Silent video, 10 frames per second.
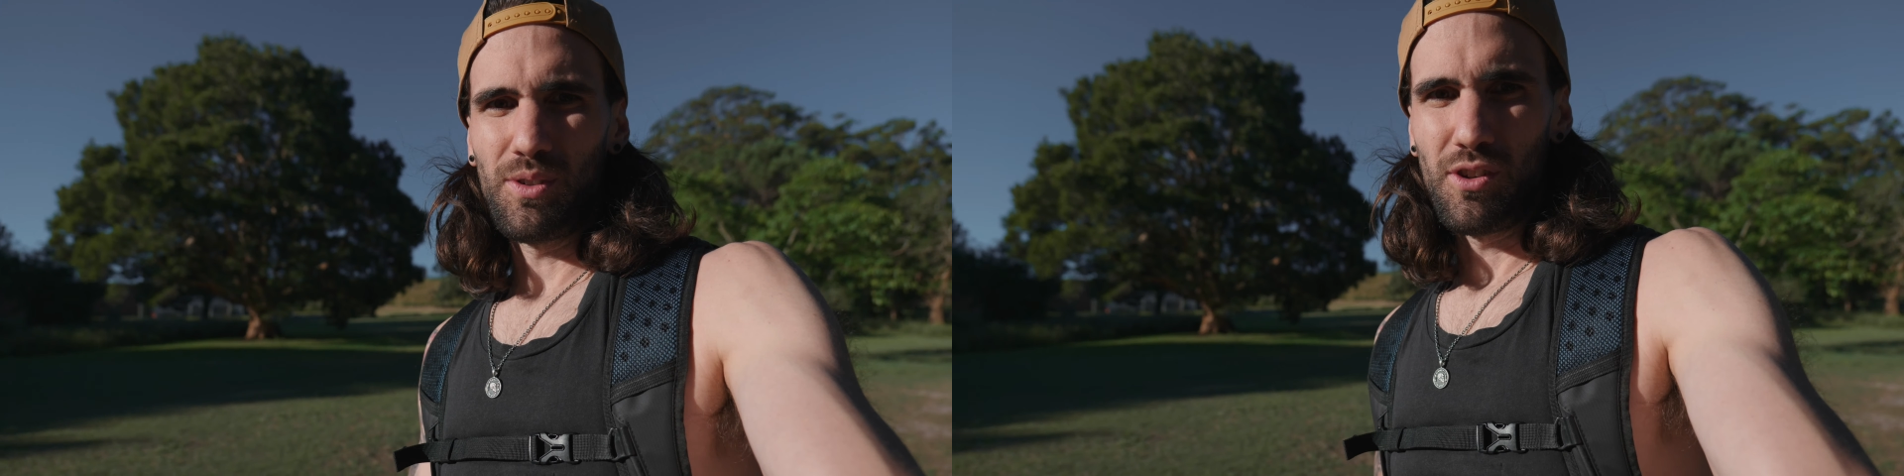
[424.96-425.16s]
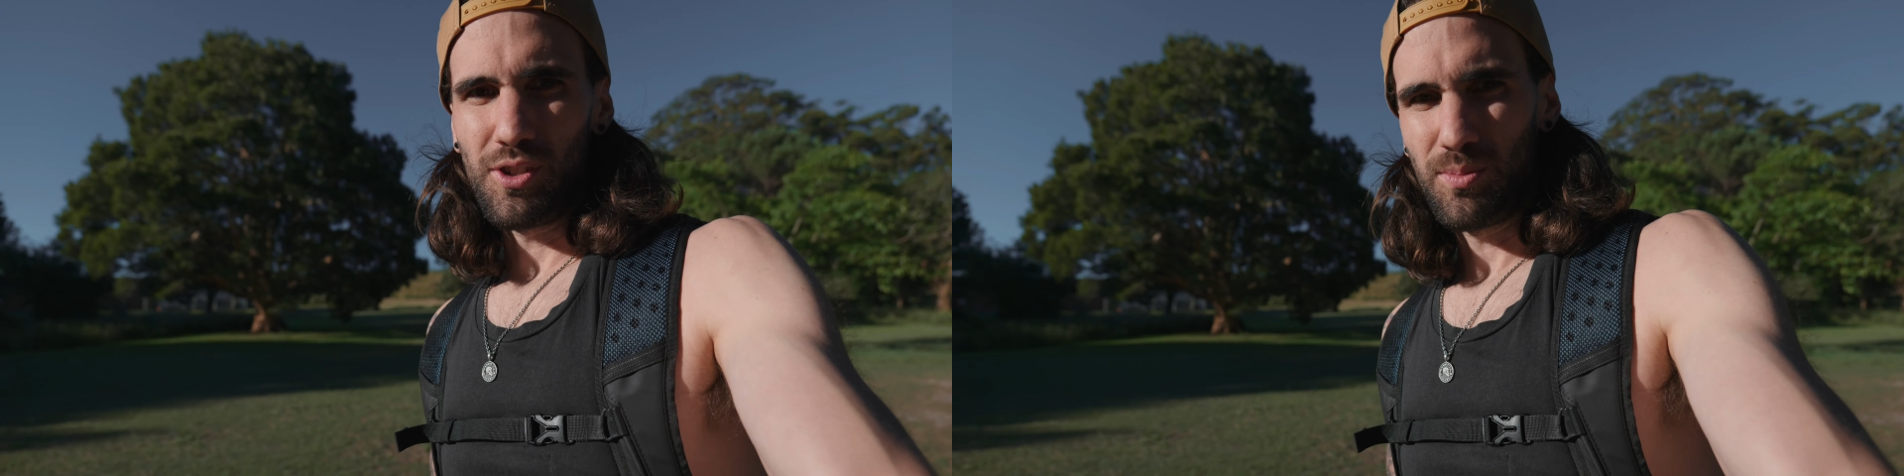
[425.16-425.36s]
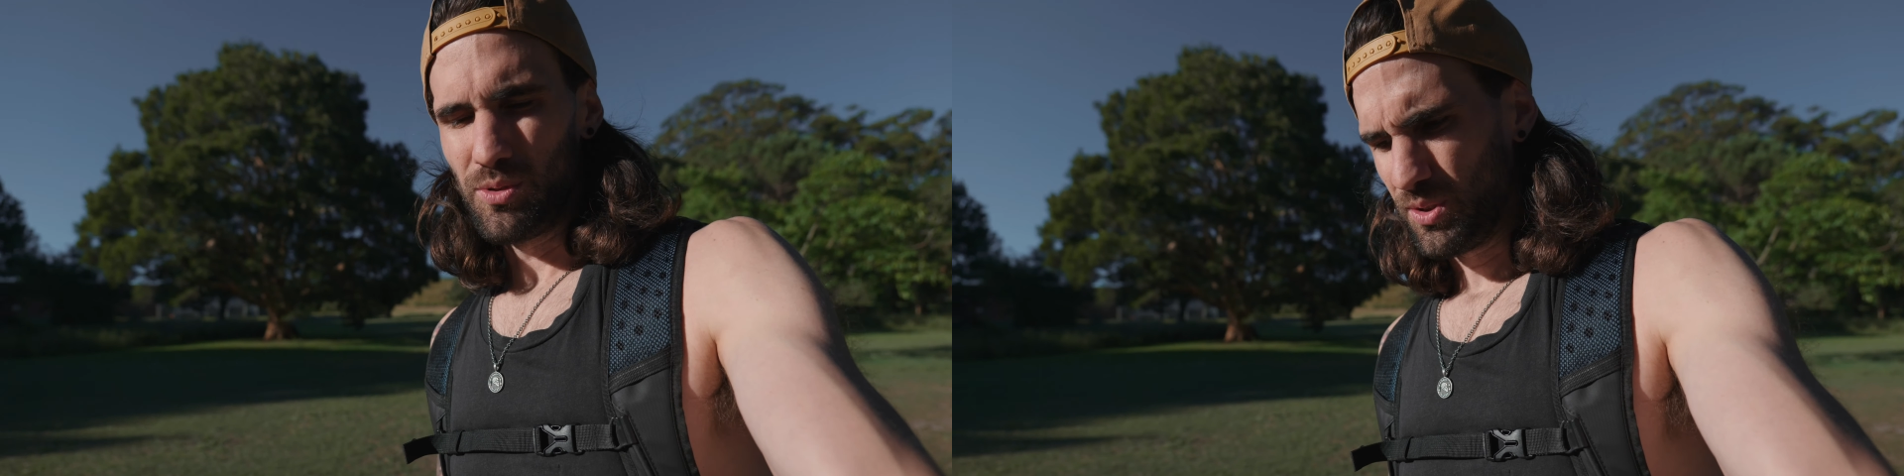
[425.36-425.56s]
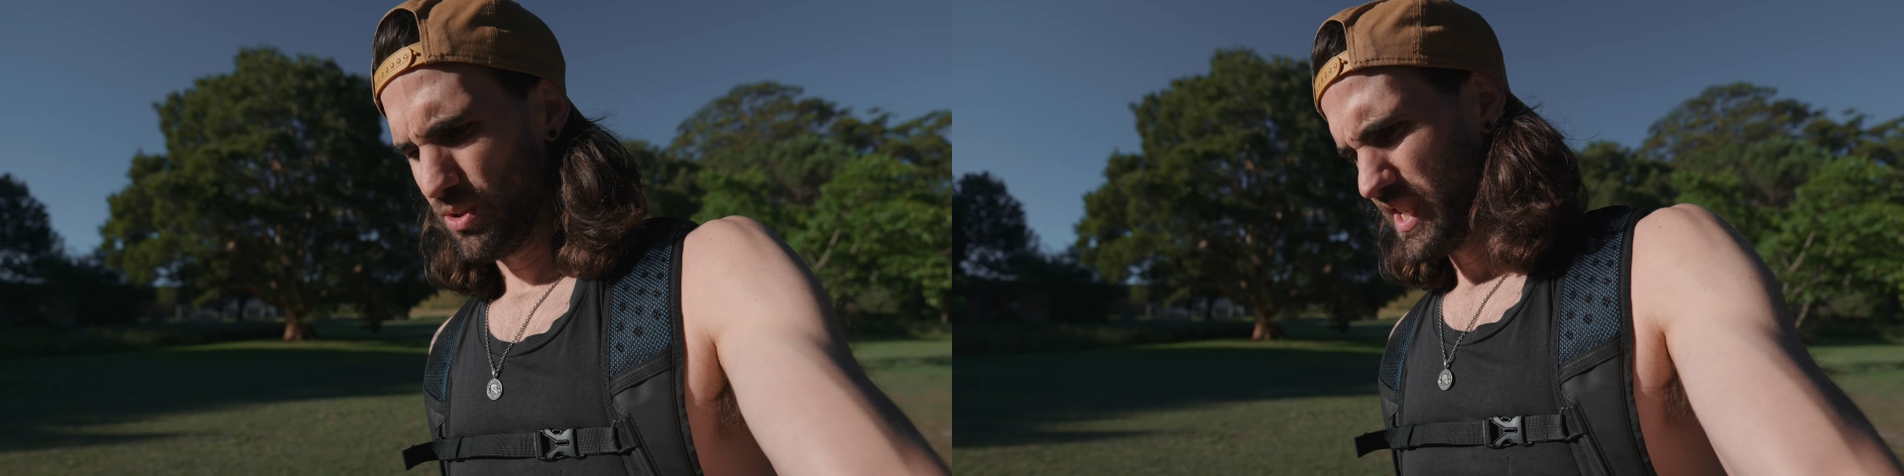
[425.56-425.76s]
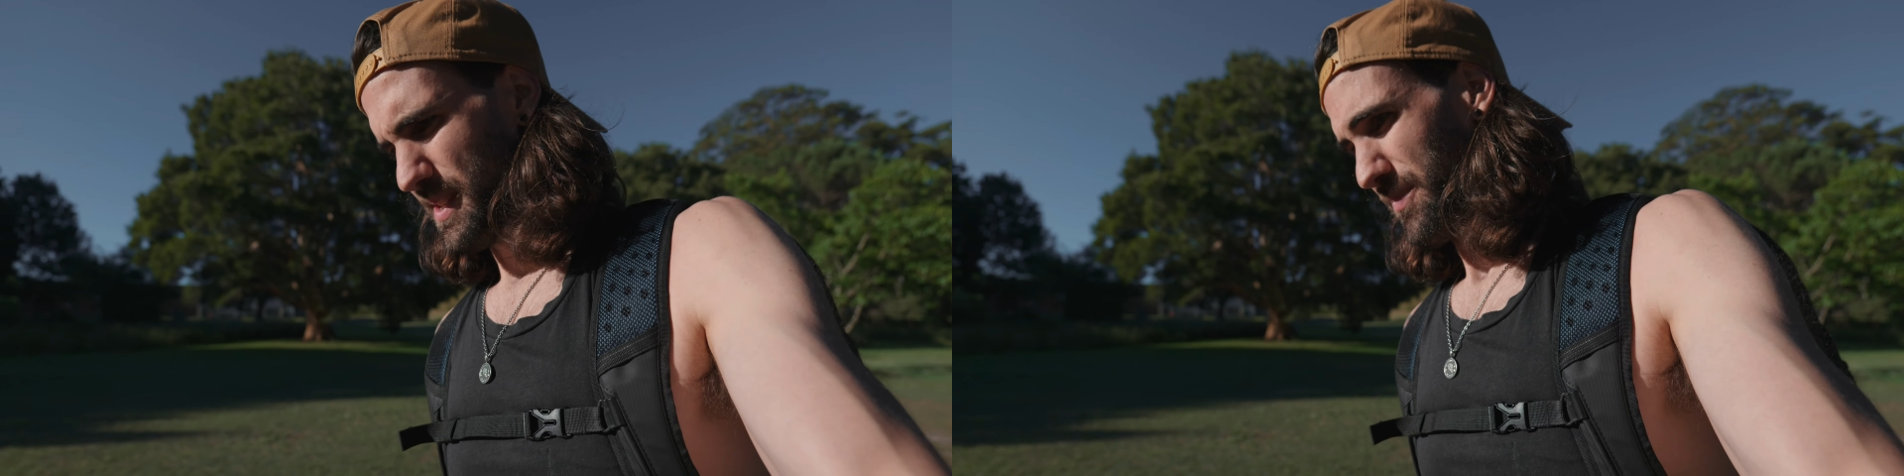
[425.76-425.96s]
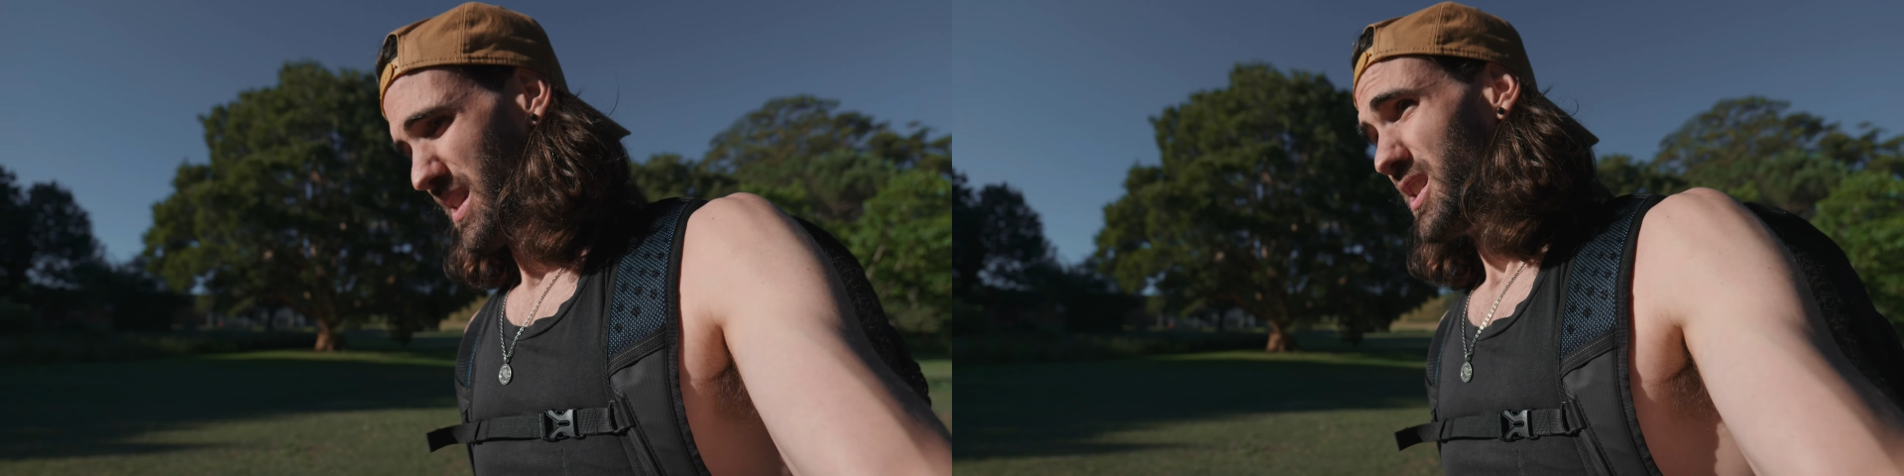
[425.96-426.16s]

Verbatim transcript: the reversible screen.